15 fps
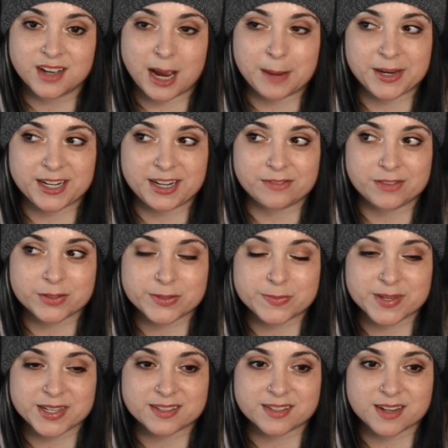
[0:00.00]
I might have those
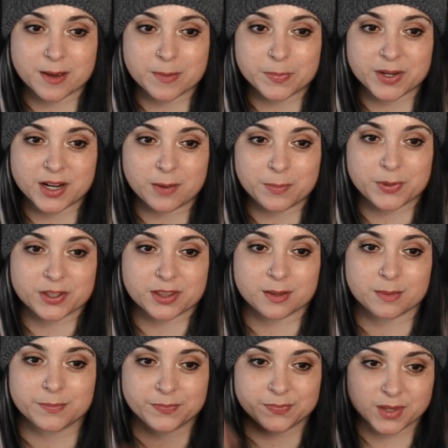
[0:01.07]
mixed up, but I'll put
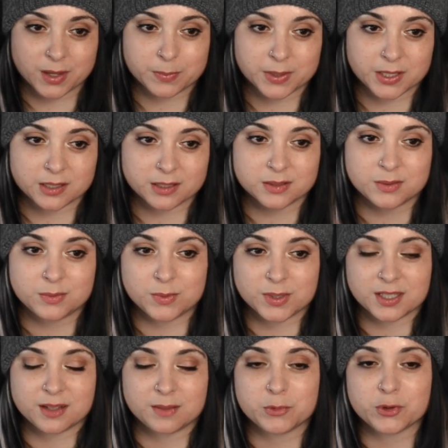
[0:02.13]
them up here
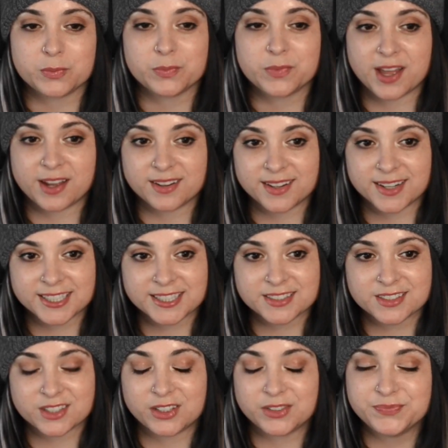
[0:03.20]
when I'm editing.
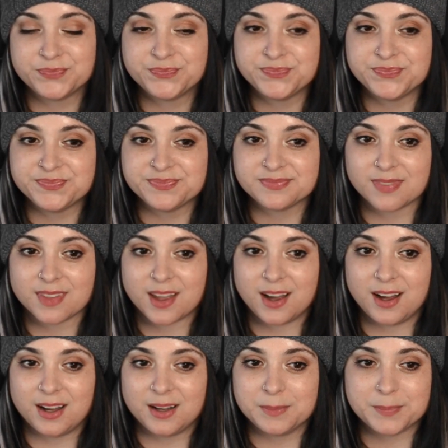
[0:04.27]
So,
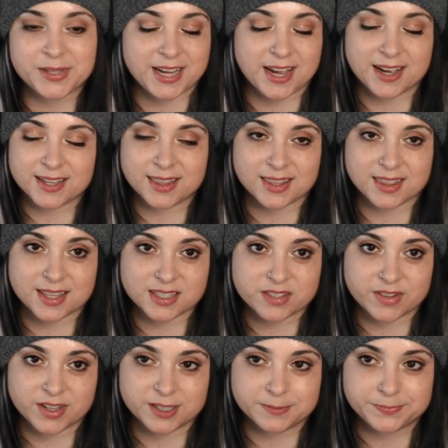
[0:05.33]
but yeah, I think that's
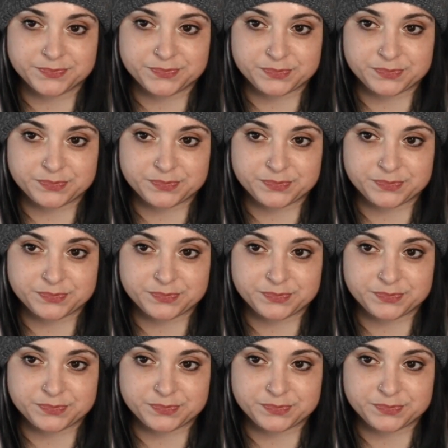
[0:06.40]
fair.